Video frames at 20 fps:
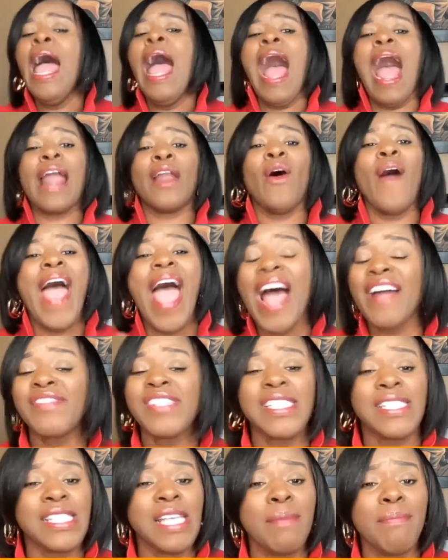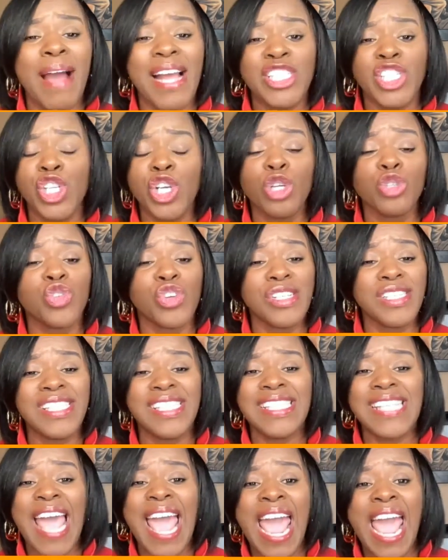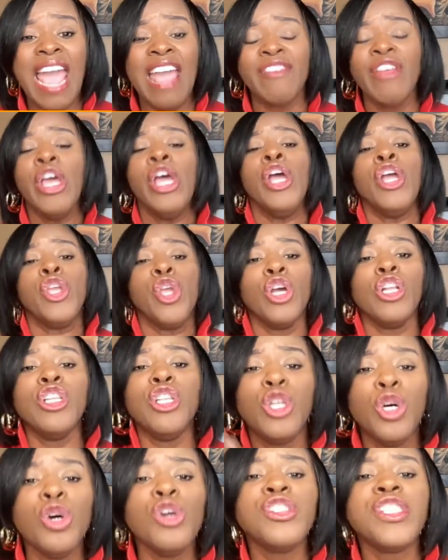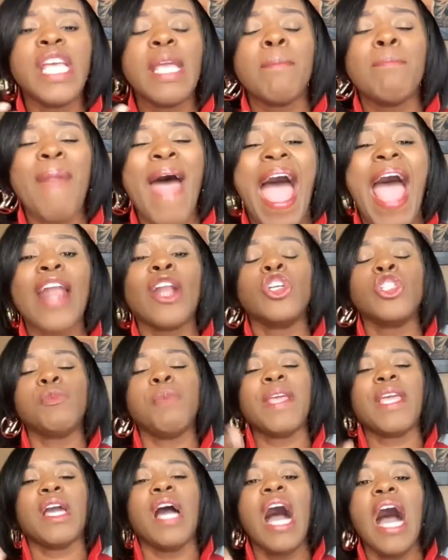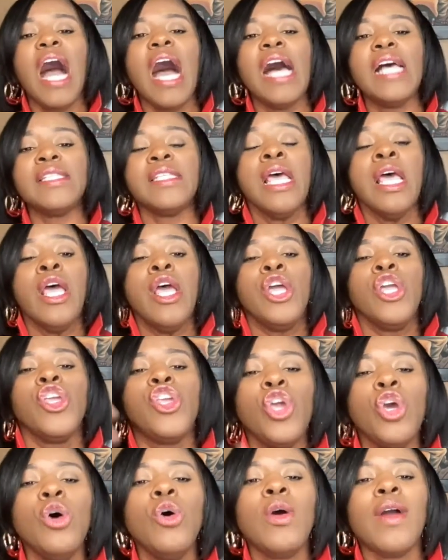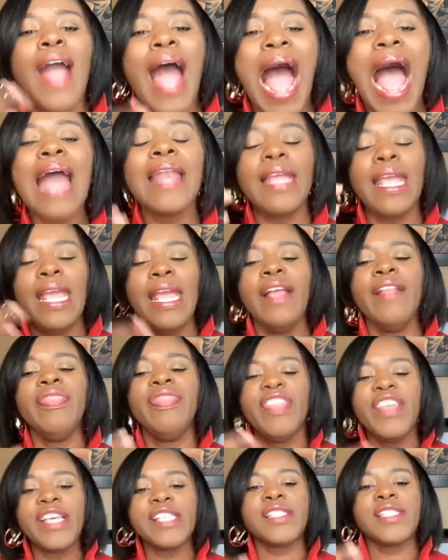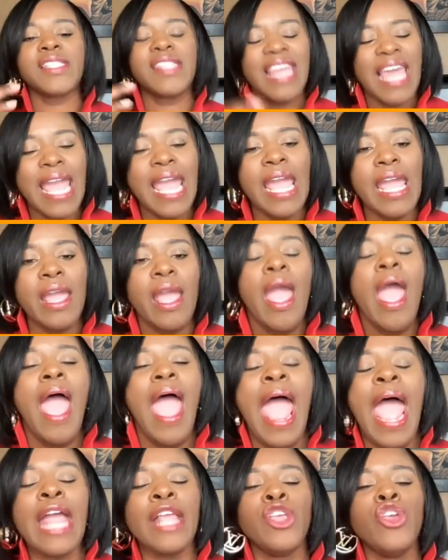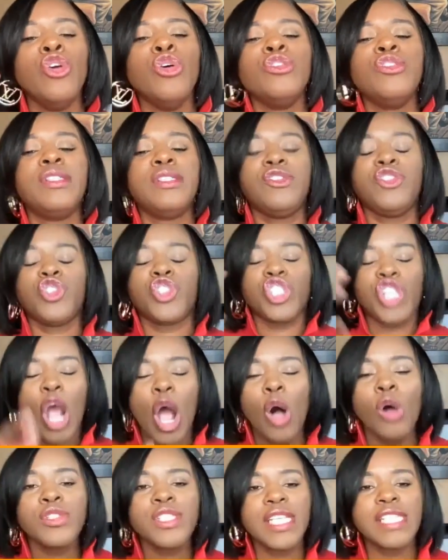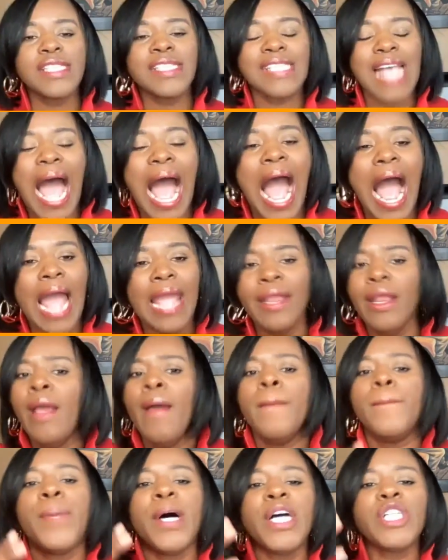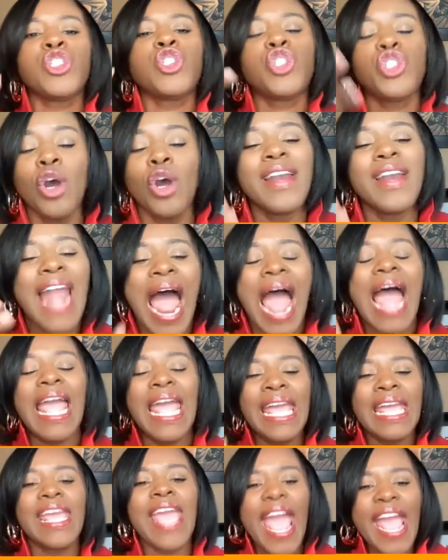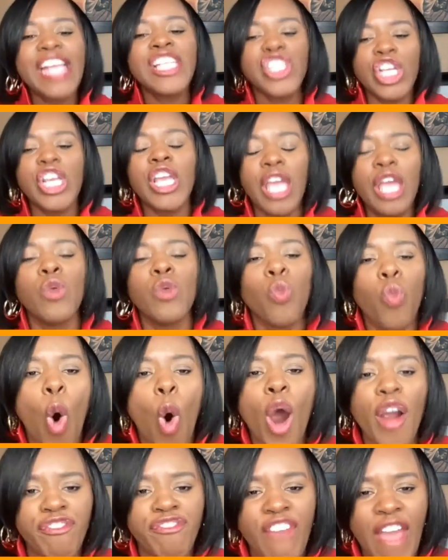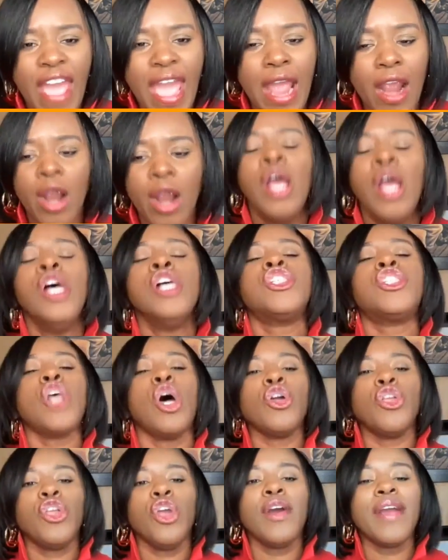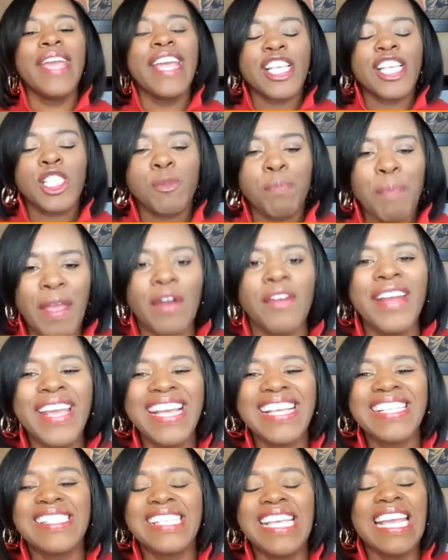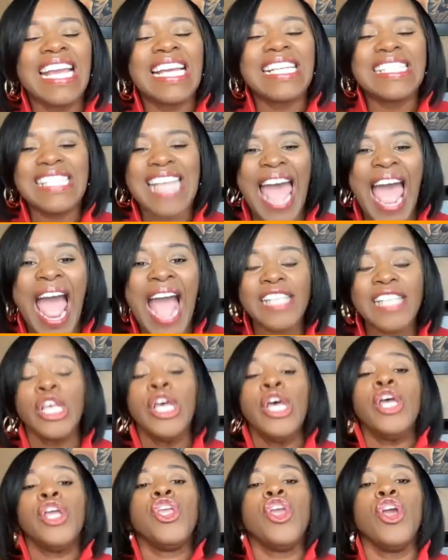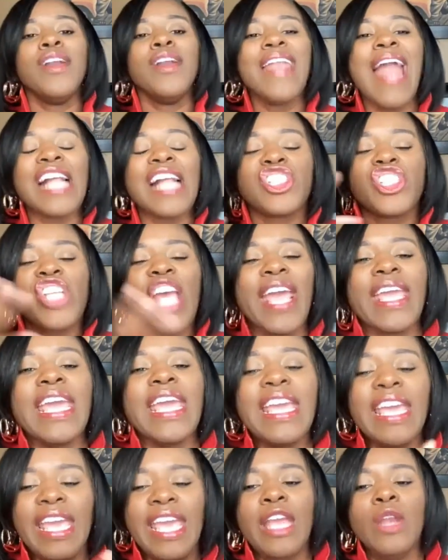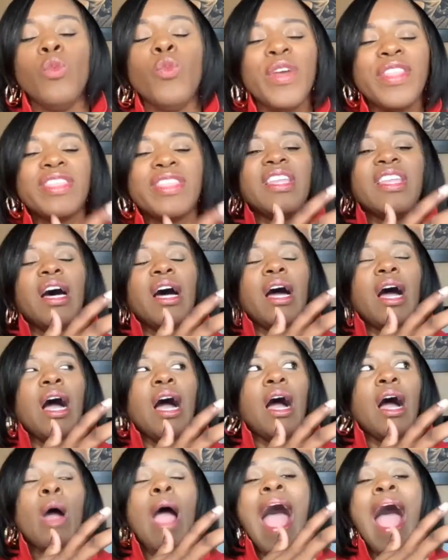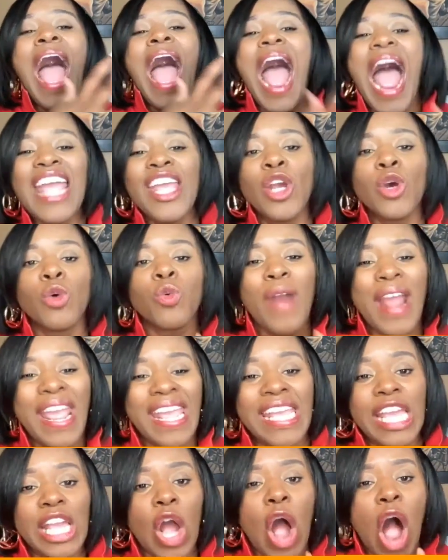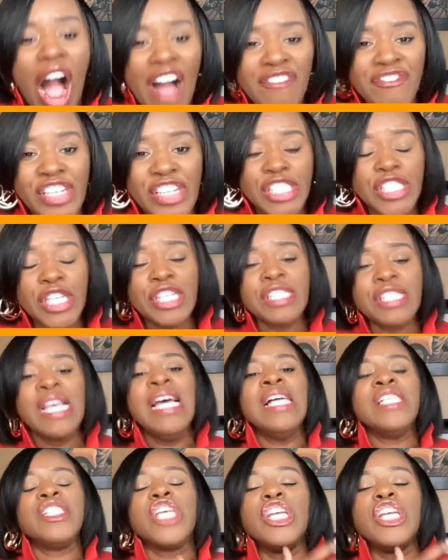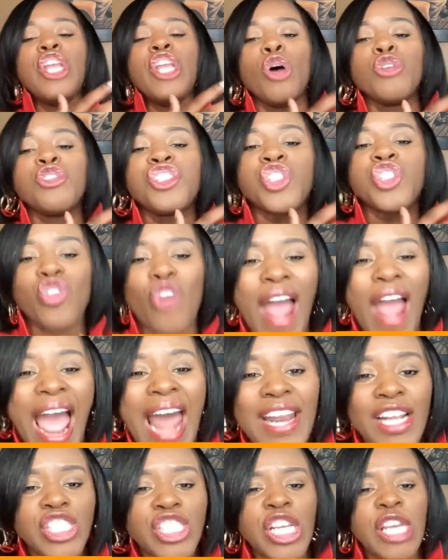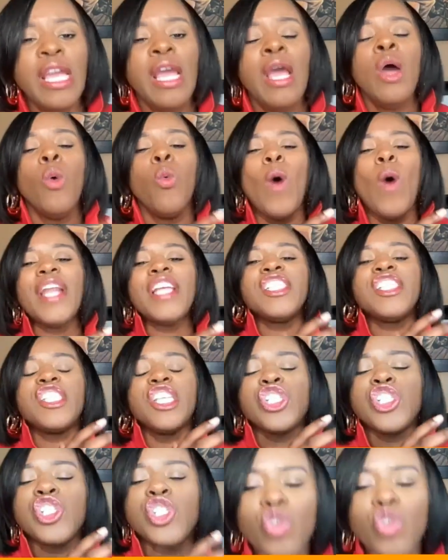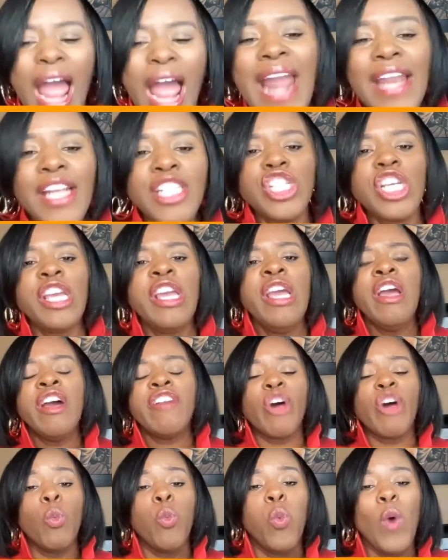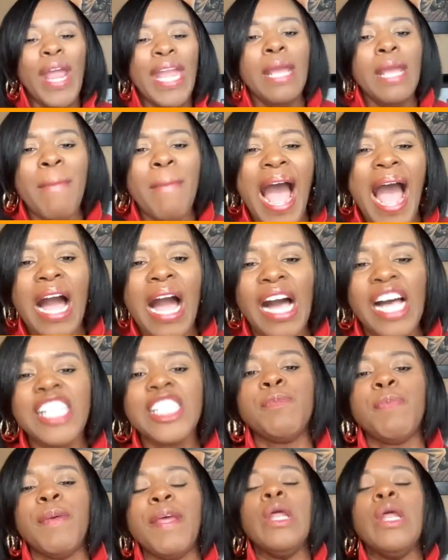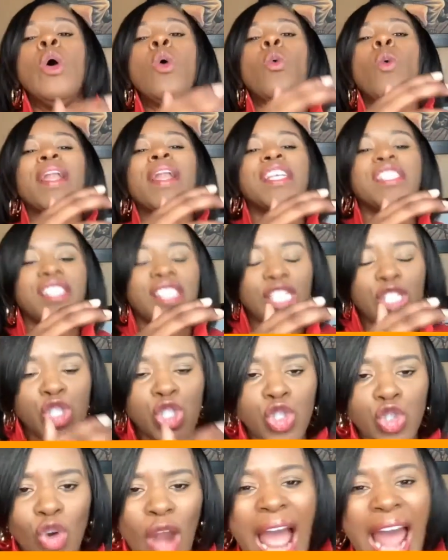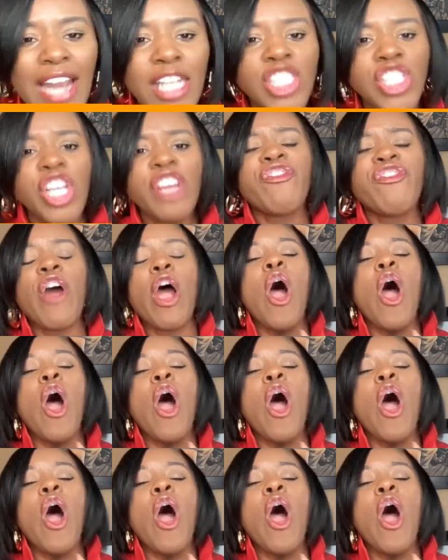I don't have to see my children saved. You're losing battles because you got in this thing and you chose a side, but you're not engaging in warfare. So you're experiencing attacks, you're not checking in with the uh, higher ranking officers to know strategy. What is the strategy for winning my husband? What is the strategy for